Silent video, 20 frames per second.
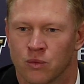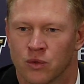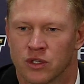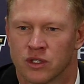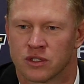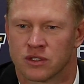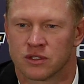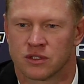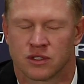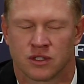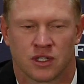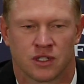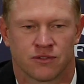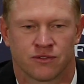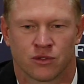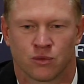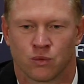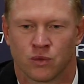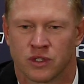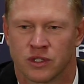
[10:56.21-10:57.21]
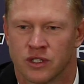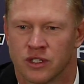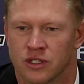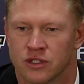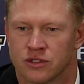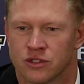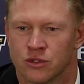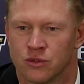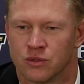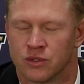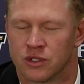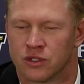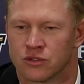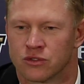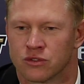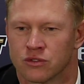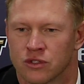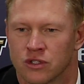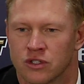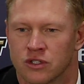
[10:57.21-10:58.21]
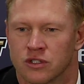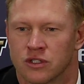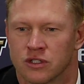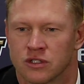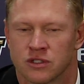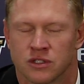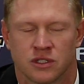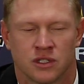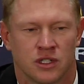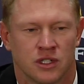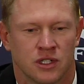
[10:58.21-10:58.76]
work for 1 year, 2 years, or longer.